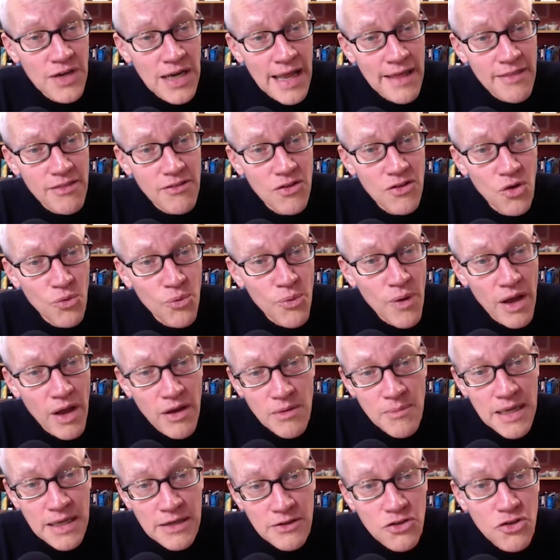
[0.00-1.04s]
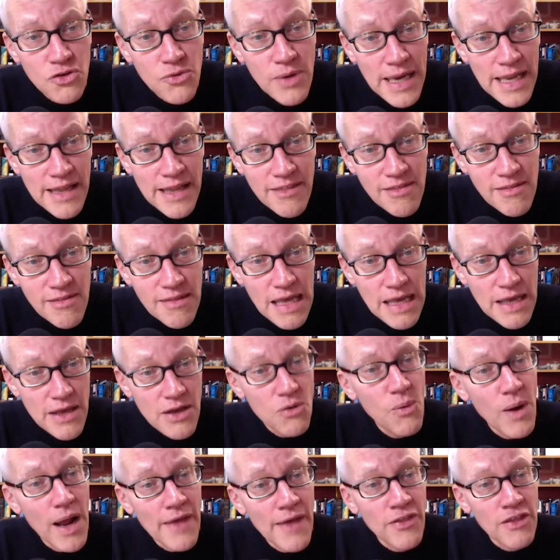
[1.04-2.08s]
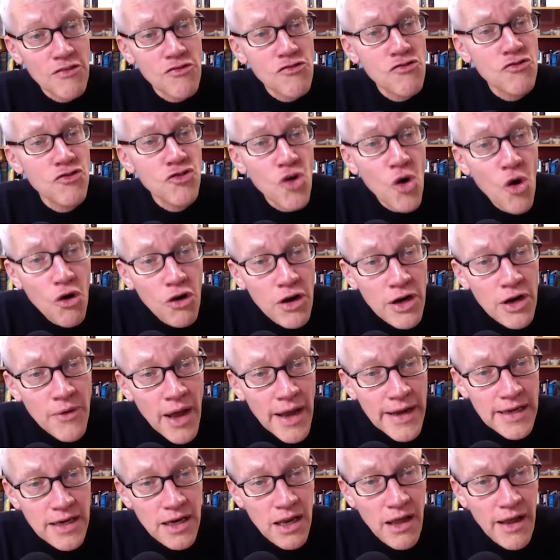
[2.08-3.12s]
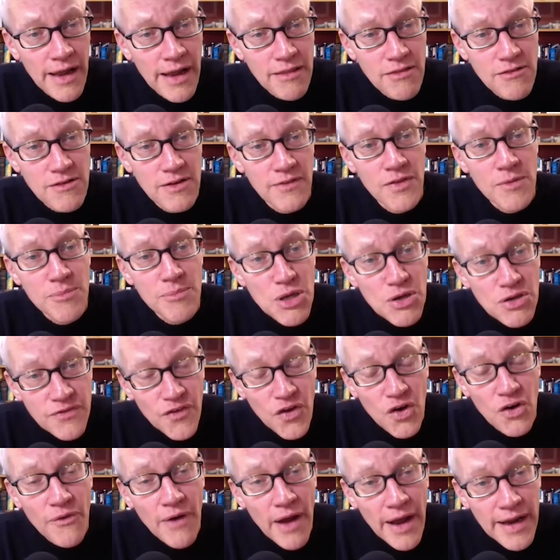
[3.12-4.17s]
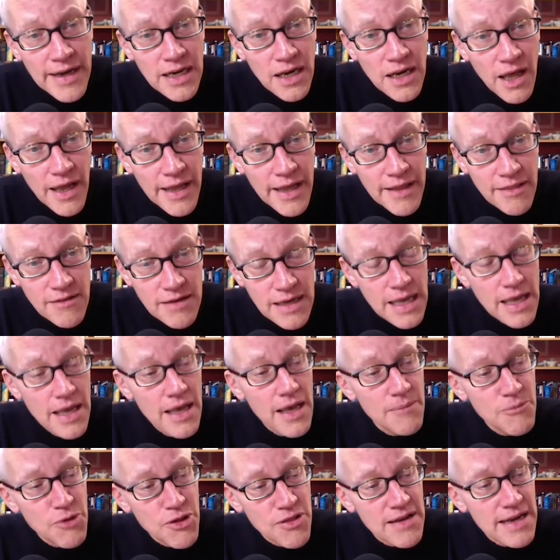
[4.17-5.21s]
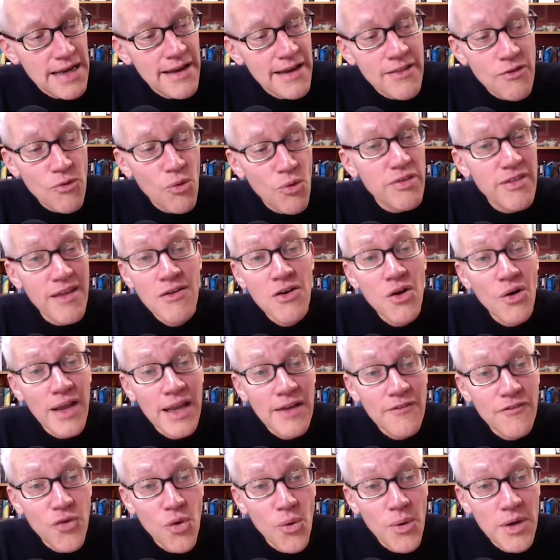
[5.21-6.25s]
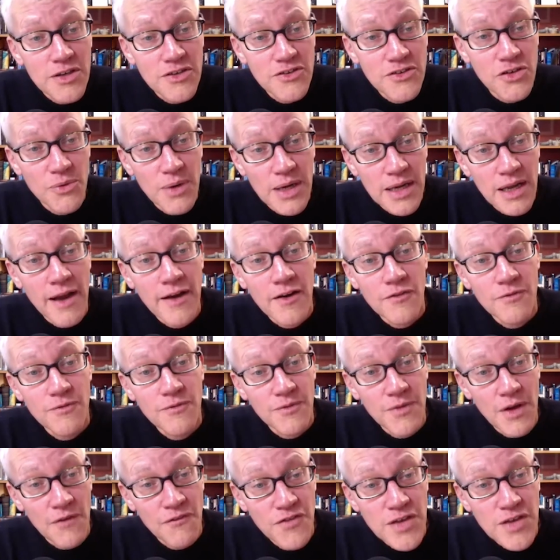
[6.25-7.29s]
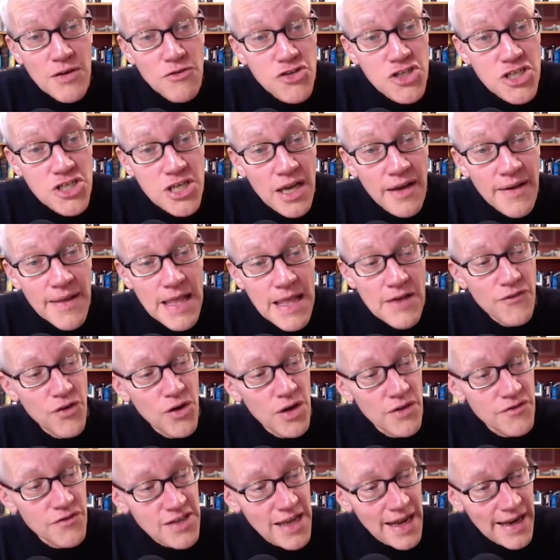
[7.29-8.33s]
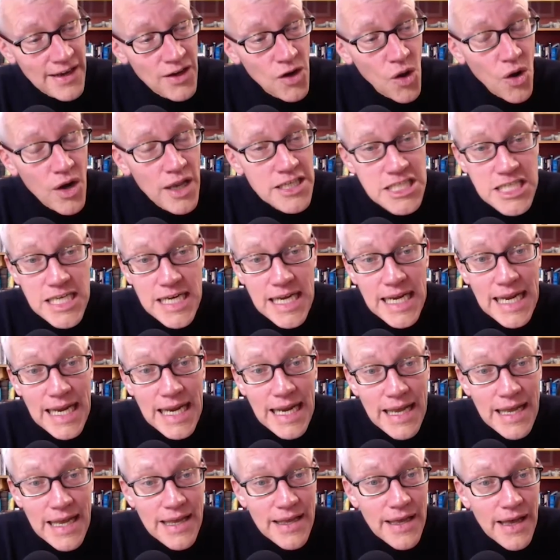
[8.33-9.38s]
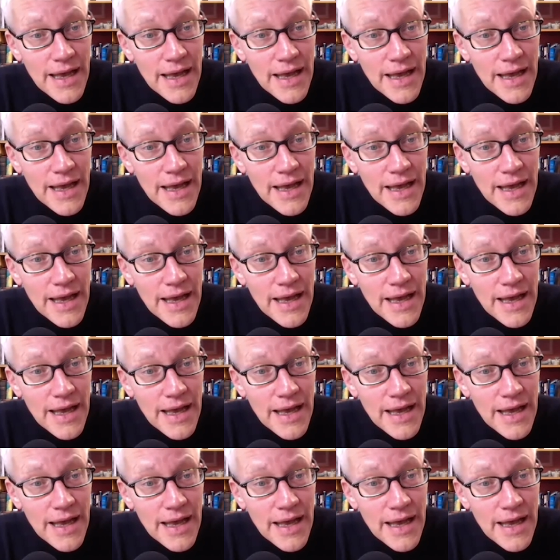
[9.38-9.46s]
classical Rome and Greece, where the strong are idolized and the beautiful are idolized. Mussolini is also looking forward to a kind of a future full of technology,